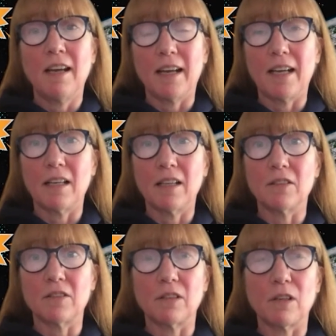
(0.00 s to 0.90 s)
And
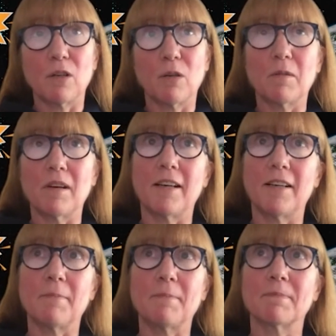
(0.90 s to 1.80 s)
so
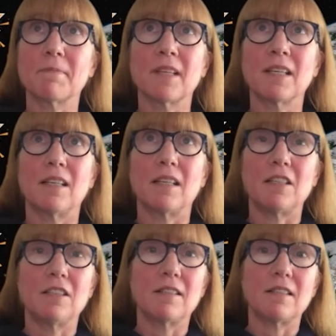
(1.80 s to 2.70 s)

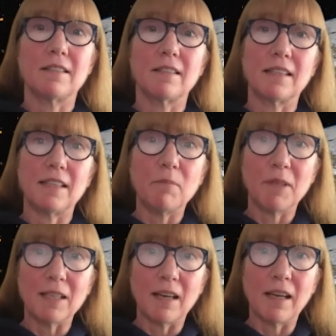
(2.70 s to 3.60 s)
agencies like
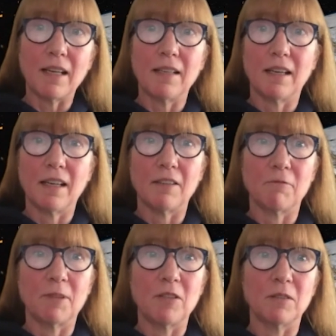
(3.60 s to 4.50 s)
EPA
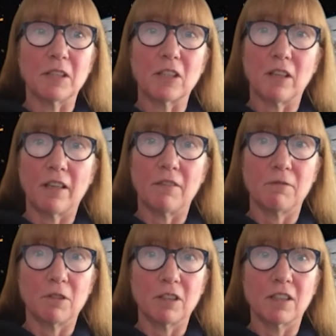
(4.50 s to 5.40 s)
have been doing a lot of
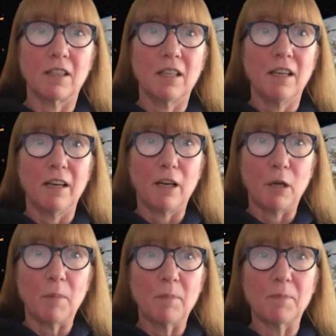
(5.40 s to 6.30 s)
work
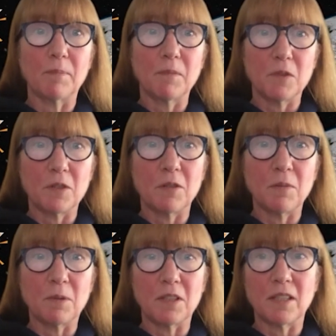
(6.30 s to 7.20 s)
to
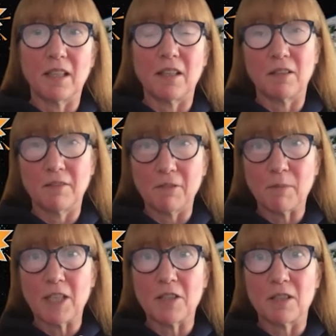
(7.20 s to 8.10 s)
put together information